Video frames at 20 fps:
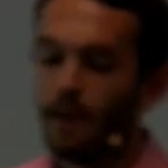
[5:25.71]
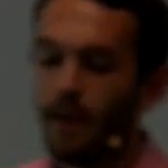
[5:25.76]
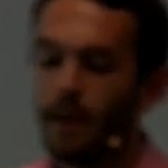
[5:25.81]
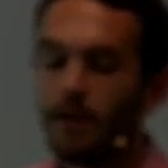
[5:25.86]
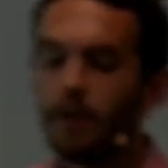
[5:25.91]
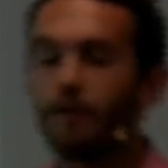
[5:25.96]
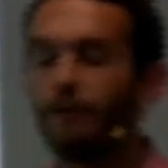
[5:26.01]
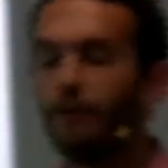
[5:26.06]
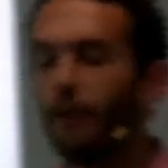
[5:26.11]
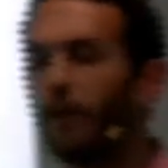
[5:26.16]

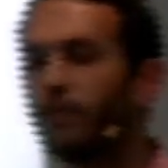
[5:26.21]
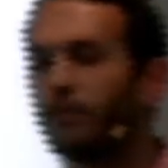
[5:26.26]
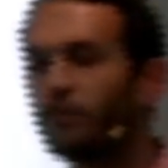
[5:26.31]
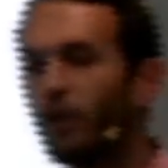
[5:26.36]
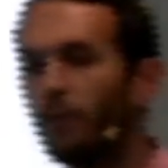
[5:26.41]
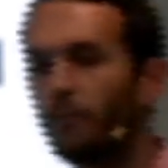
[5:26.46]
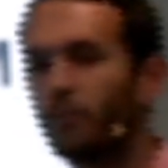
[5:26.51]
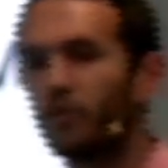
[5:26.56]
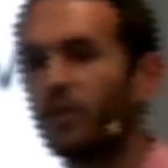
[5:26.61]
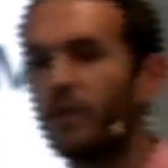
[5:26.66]
The first
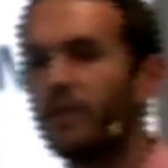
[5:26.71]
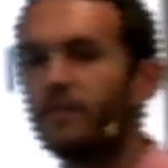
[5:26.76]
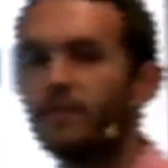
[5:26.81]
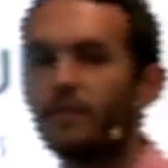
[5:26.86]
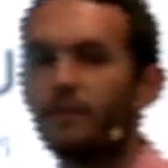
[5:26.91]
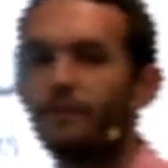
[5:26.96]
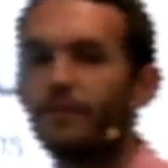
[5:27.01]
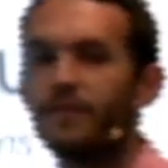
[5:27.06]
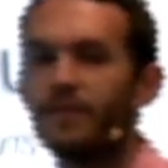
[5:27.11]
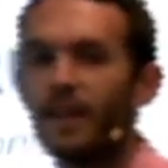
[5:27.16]
option is to
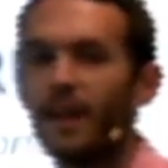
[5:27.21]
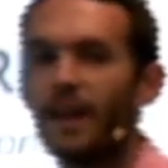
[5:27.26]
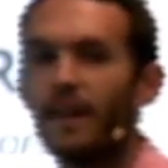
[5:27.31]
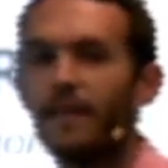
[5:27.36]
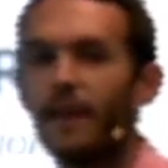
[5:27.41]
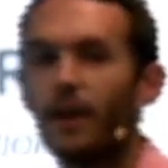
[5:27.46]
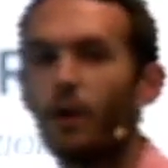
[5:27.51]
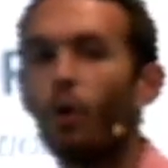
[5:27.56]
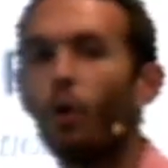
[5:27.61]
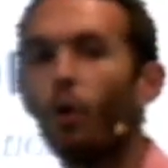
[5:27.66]
say
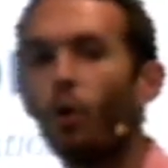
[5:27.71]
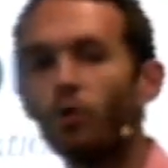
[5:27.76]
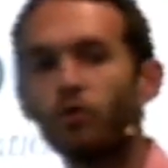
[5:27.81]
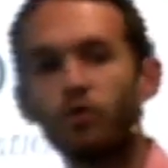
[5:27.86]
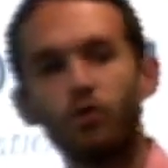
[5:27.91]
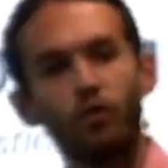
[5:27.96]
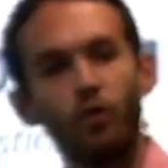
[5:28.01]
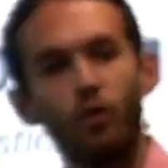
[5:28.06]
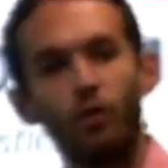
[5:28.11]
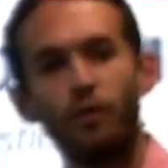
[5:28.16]
that all
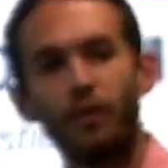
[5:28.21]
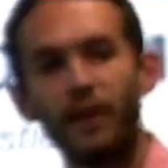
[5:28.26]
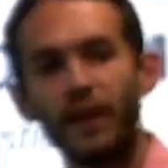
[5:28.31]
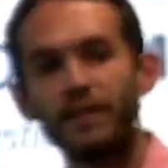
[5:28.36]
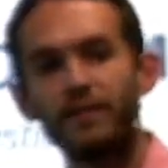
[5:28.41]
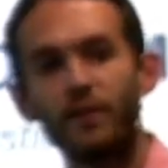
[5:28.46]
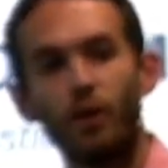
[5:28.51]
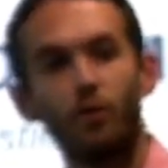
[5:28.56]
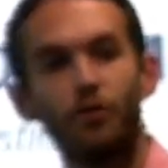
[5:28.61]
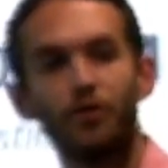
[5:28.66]
truth is
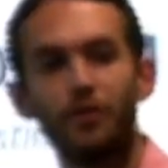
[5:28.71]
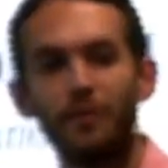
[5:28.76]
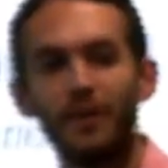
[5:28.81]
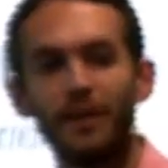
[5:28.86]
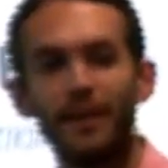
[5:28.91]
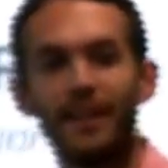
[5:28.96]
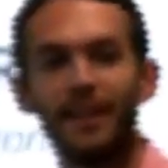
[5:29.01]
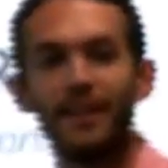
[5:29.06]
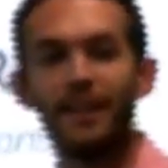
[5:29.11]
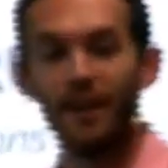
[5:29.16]

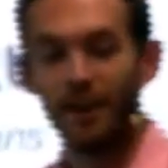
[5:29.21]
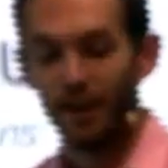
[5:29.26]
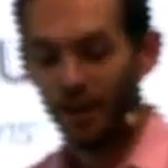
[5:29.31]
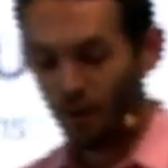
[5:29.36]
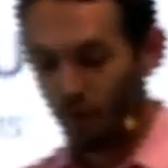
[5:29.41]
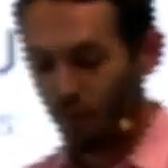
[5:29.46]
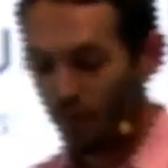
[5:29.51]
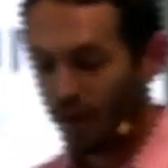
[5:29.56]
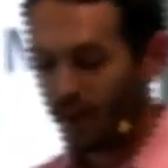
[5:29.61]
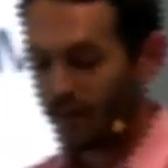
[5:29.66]
ultimately
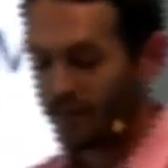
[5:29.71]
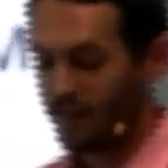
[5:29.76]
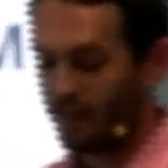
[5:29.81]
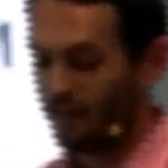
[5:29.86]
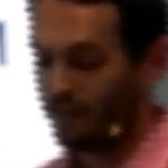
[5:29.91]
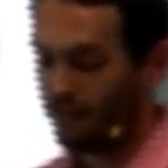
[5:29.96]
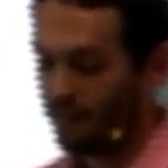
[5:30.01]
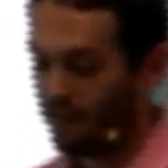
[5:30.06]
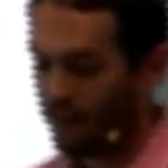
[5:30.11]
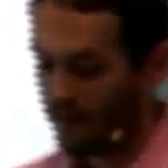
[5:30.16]
relative.
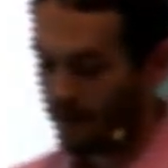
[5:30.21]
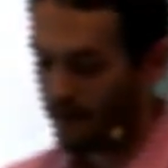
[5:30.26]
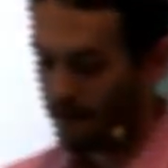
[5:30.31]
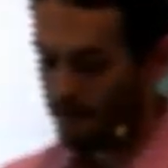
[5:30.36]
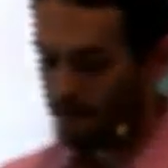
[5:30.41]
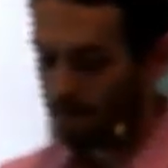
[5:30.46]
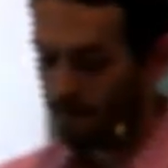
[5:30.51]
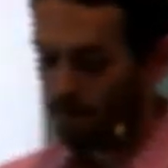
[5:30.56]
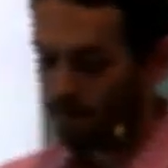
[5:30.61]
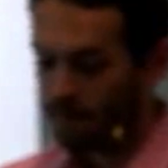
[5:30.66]

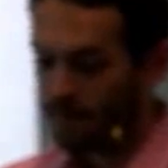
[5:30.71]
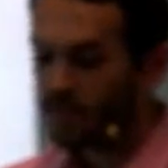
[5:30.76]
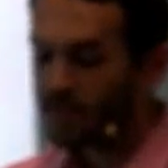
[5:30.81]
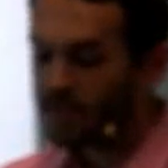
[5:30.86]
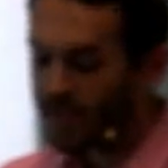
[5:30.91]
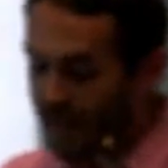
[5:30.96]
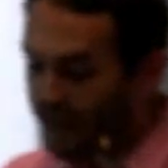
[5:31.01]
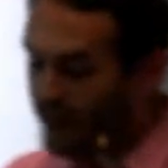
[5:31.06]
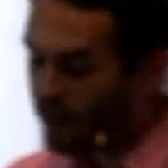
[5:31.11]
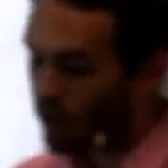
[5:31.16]
The
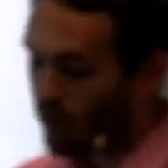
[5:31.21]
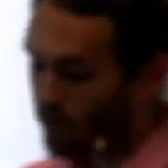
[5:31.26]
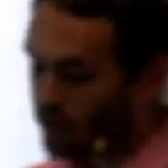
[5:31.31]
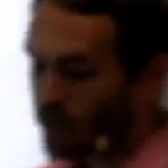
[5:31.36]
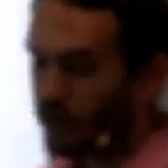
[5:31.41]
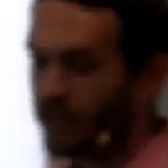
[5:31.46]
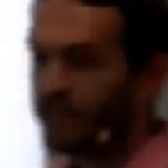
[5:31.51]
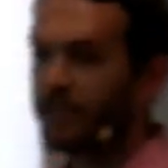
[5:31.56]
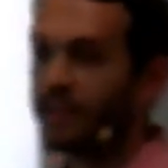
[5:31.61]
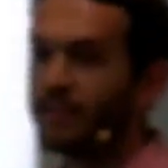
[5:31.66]
second option
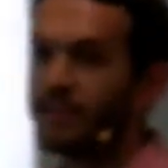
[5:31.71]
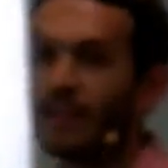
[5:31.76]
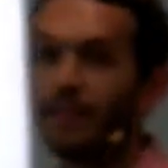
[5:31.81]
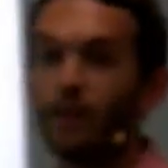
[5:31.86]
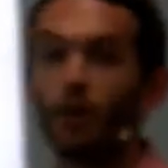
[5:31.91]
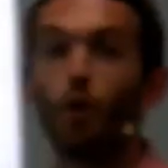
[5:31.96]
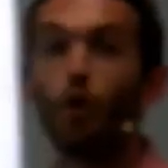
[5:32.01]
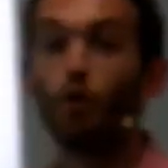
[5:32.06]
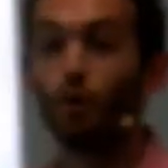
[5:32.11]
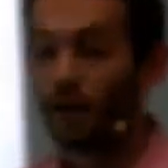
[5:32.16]
is to say that
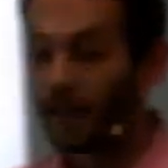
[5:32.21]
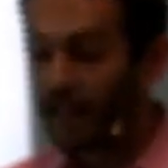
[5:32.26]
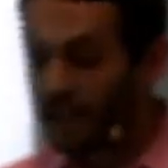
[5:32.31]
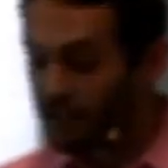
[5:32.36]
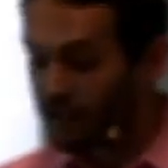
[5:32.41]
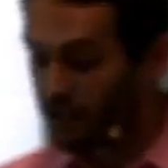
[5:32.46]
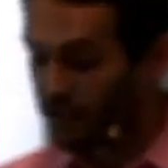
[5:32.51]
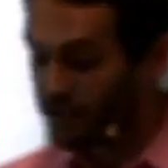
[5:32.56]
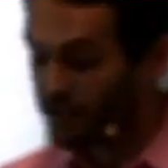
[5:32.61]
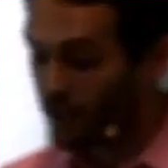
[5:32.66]
all
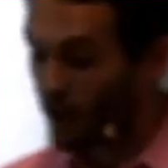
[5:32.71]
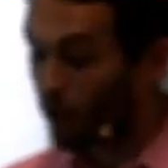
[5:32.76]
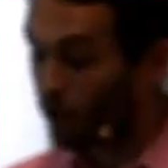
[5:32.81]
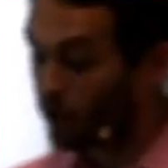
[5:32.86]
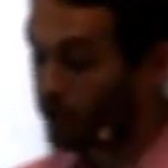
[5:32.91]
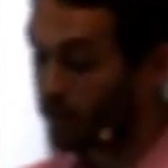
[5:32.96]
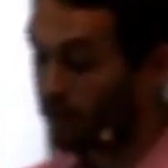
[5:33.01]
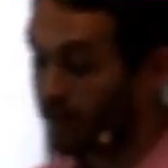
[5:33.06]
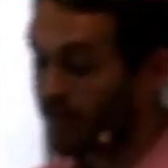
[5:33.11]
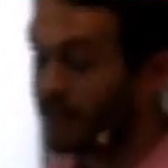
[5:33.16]
religions are
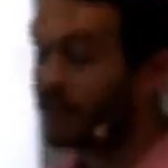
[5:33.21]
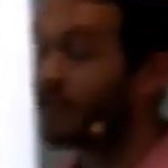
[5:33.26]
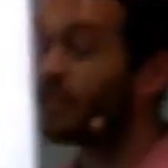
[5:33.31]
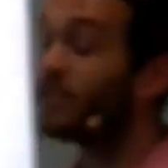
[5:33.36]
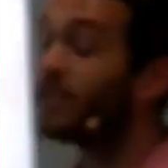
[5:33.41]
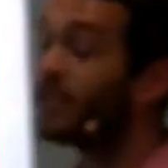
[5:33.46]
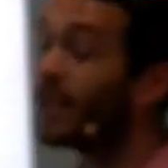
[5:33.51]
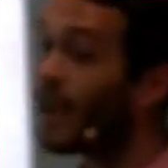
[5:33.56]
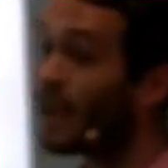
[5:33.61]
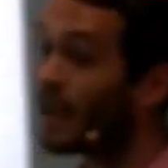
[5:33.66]
ultimately the
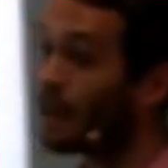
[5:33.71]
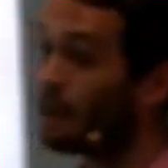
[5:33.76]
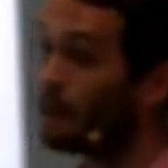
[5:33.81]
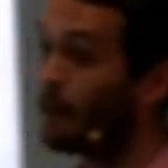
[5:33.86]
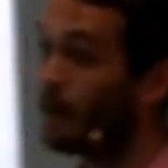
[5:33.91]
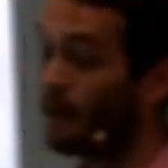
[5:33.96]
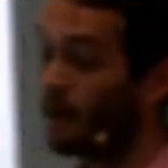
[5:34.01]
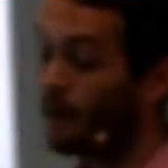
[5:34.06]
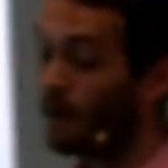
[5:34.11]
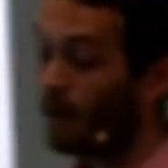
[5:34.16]
same.
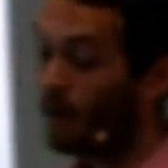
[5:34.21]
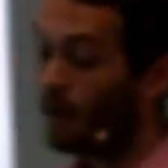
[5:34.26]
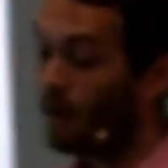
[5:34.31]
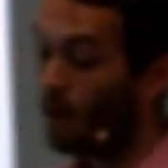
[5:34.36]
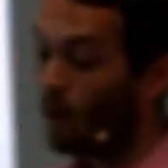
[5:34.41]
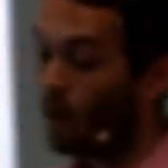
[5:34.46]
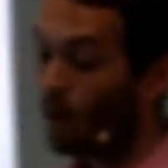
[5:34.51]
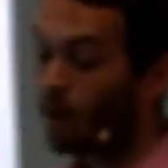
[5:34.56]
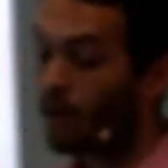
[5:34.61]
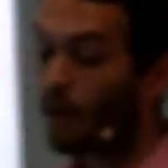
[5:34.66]

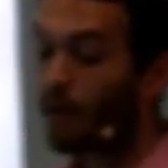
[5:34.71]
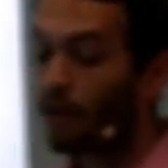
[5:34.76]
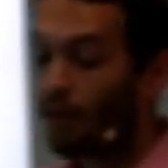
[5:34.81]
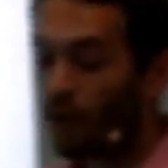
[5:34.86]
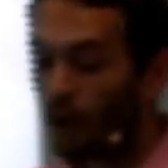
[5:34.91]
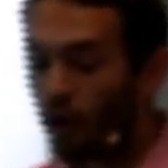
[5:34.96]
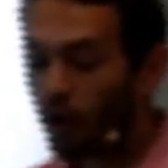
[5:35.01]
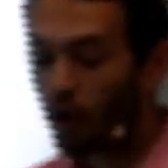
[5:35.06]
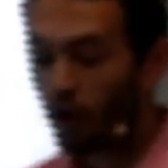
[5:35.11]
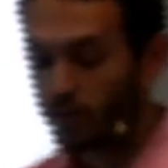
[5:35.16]
Or the
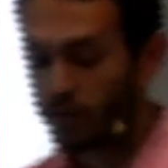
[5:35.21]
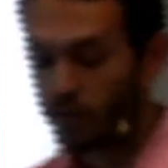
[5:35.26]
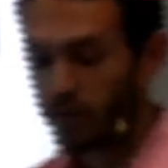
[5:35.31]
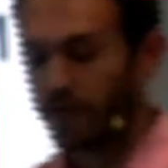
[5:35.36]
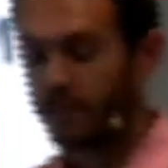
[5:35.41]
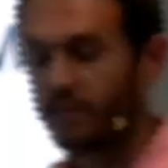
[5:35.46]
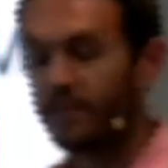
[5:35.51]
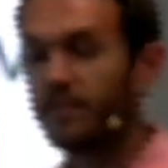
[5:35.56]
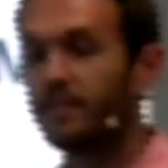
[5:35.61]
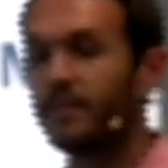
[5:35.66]
third option is
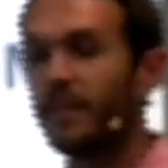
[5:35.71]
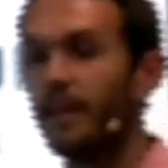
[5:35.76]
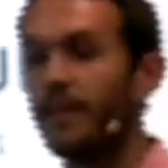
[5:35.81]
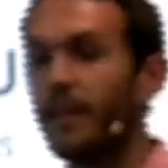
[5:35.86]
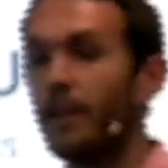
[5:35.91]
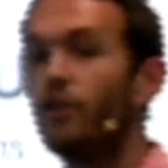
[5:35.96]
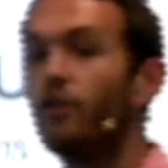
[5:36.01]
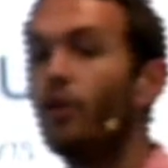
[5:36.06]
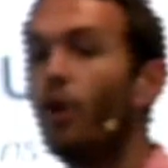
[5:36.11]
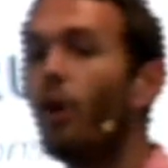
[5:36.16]
to say that
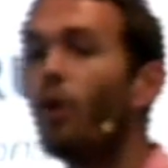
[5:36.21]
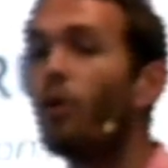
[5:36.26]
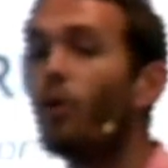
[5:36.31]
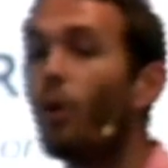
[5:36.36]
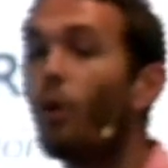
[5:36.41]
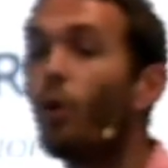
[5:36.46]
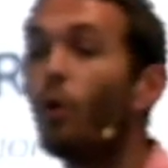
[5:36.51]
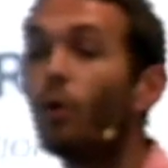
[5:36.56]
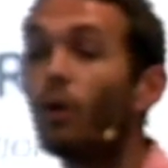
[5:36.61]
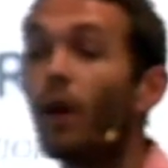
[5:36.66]
not
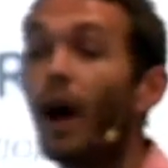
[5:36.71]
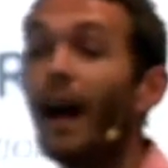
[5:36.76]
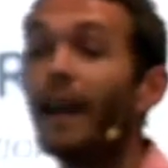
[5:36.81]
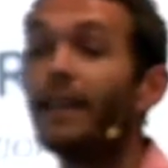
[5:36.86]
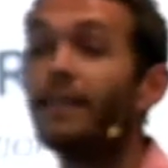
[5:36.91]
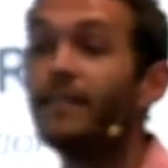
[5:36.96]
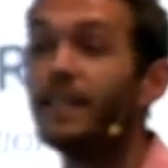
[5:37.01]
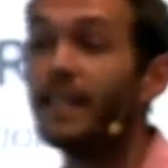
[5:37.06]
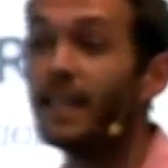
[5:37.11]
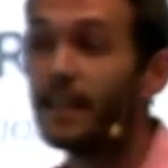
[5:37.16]
all
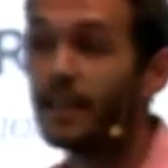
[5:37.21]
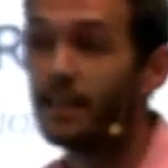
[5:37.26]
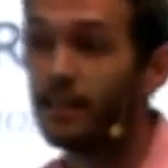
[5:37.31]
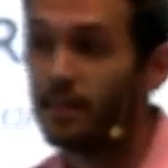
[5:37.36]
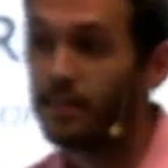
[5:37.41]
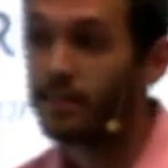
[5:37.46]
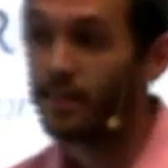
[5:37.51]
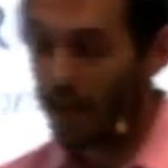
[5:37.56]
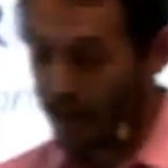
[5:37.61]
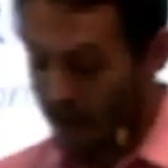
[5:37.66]

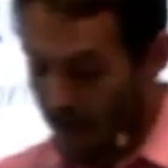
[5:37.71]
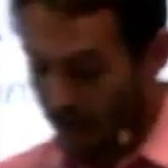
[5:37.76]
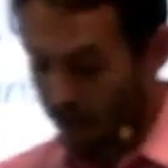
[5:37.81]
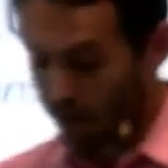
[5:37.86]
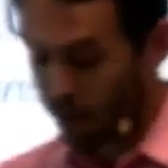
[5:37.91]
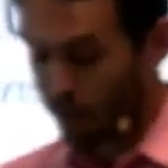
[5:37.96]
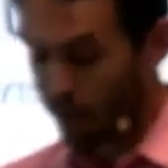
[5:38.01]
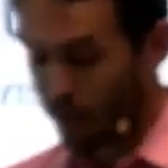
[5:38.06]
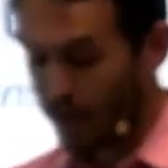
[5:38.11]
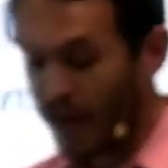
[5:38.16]
ideas are
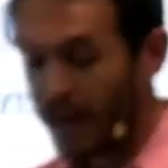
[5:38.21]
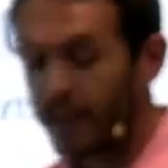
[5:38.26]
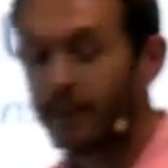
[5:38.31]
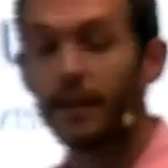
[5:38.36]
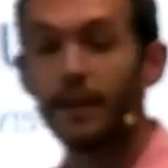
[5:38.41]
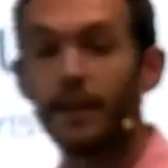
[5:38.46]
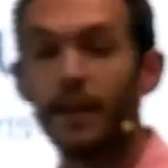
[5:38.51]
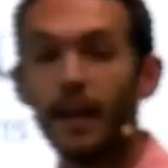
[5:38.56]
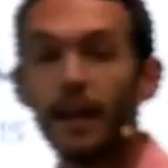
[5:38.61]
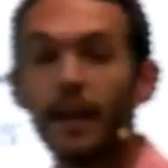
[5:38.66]
created
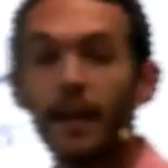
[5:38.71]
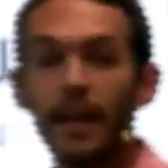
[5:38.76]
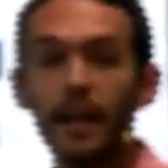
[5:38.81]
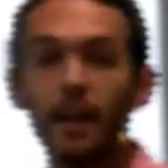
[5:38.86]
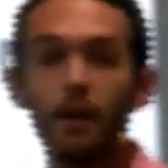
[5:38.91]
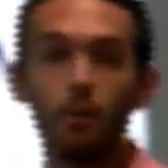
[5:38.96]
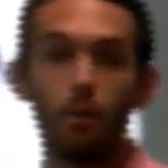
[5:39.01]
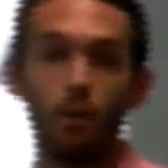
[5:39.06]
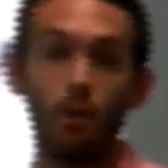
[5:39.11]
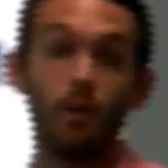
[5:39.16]

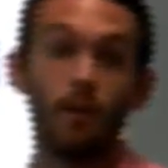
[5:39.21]
equal.